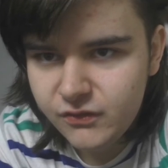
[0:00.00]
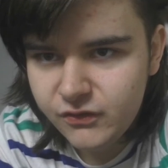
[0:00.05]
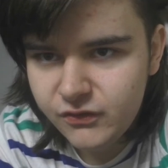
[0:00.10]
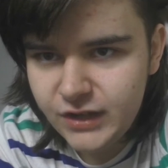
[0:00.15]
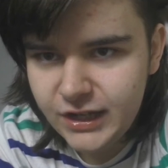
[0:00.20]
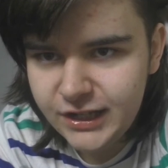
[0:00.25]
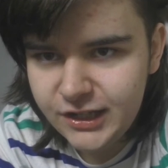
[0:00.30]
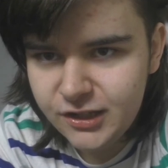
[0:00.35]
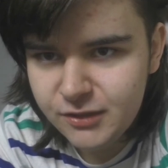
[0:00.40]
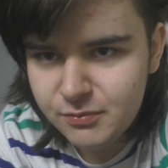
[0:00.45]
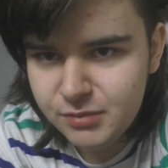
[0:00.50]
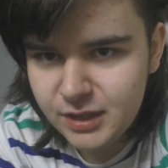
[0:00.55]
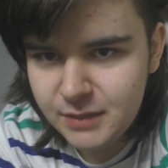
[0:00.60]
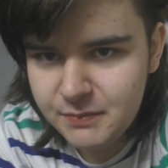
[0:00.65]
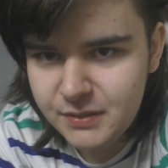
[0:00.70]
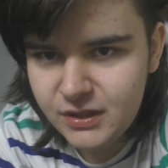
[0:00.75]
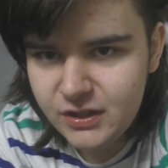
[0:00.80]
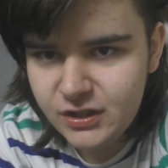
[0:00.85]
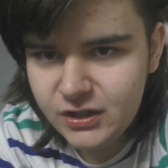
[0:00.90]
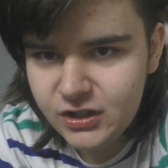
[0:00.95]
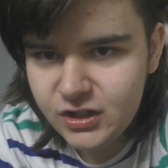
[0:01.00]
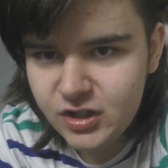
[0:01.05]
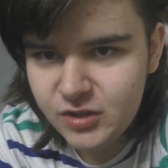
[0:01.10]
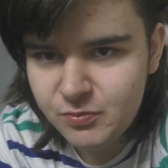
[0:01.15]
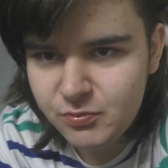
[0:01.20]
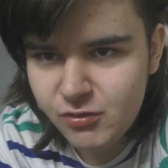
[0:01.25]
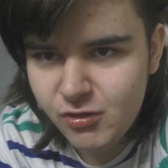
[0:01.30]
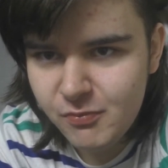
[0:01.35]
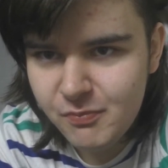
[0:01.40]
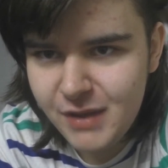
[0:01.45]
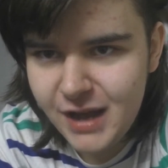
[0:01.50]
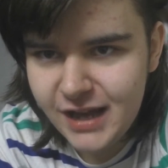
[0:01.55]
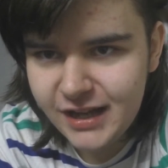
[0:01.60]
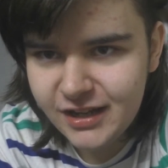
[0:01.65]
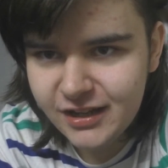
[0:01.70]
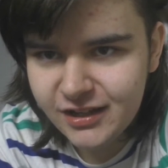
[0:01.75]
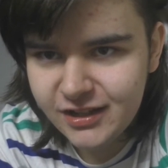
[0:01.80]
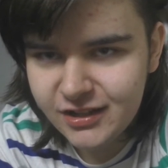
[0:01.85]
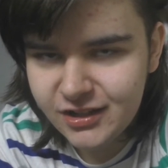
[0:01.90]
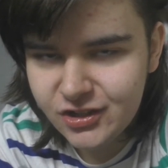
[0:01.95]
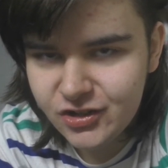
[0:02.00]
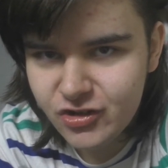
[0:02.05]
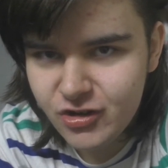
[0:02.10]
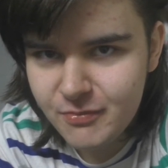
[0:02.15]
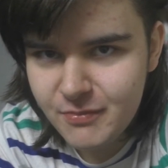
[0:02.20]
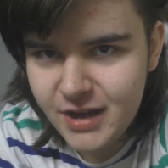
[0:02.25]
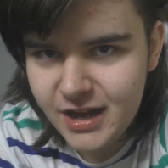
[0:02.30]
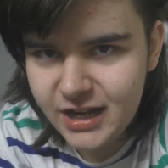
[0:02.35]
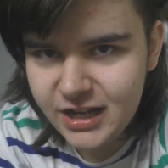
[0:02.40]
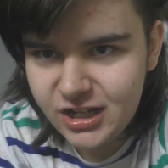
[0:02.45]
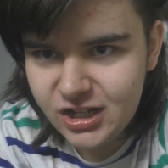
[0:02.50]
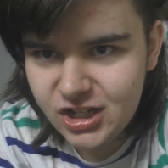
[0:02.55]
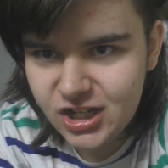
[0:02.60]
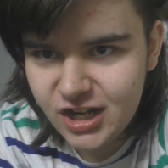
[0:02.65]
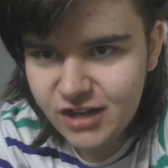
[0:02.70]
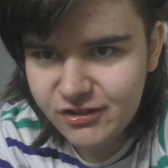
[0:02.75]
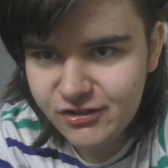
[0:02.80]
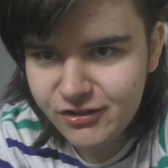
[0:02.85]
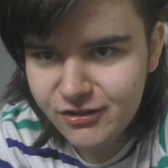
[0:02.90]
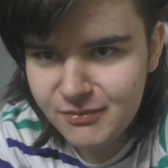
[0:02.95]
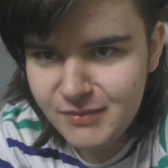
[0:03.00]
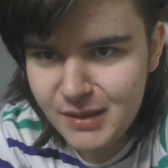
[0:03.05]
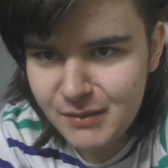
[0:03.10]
Thank you, Blimpy. You just brought back a traumatic childhood